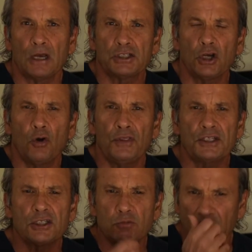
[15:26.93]
So
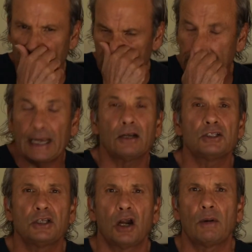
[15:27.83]
this is what this channel
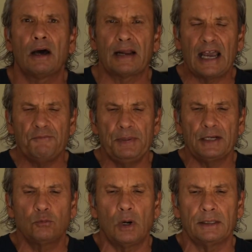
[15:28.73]
is all about. I've
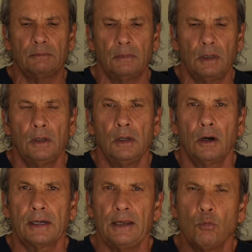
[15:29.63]
picked one.
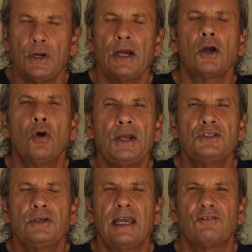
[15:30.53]
Okay, we are going
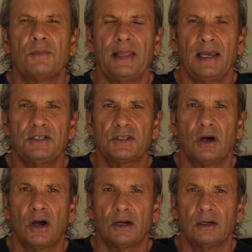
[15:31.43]
to get from the head to the
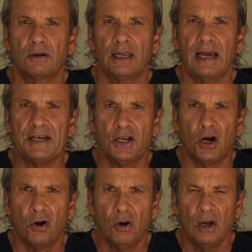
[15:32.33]
heart. Okay, I
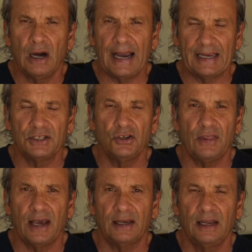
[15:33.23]
know I can do
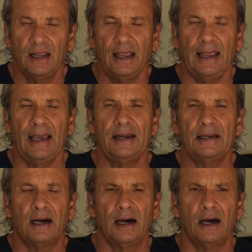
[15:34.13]
that, and
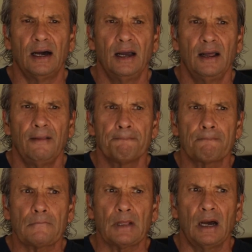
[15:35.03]

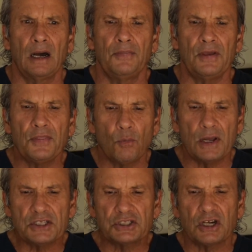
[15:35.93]
then the
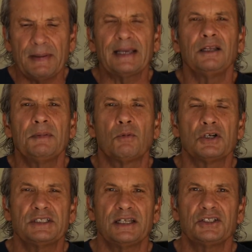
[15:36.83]
rest is going to make a little bit more
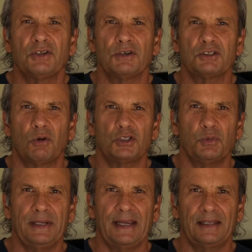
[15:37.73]
sense to us once
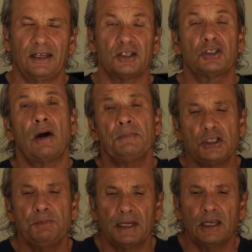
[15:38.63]
we get there. So I'm
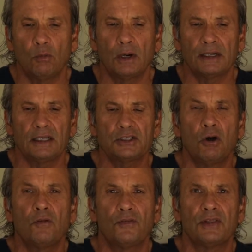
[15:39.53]
just picking one, and let's
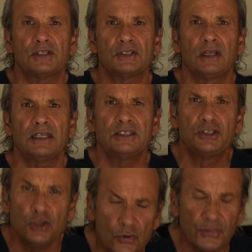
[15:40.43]
go for this. Let's
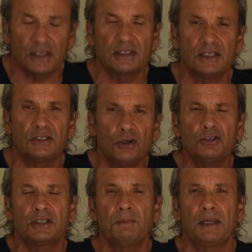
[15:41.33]
do this. Let's do
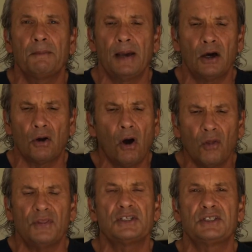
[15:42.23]
something about all
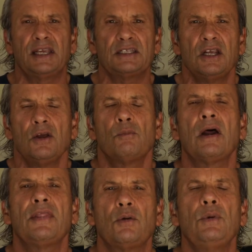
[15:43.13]
of these things
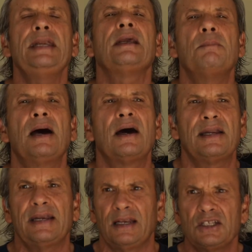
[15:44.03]
rather than reading about
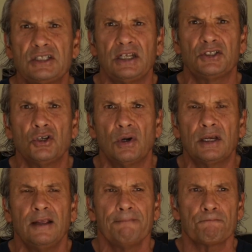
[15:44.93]
it and listening to
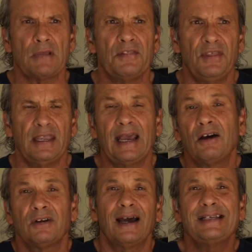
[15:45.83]
it and thinking how
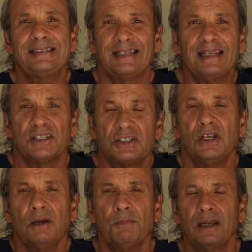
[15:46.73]
nice it is.
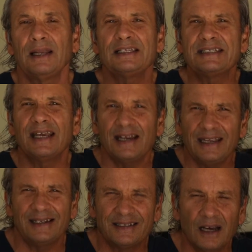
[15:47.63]
But let's get
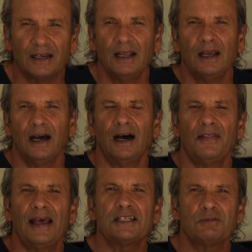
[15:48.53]
it done.
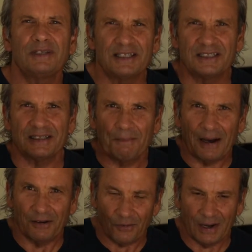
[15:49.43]
That's what this is
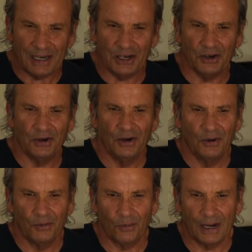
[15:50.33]
about right here,
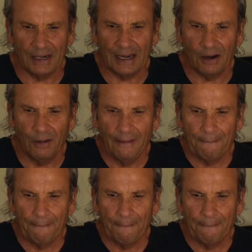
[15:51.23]
right now.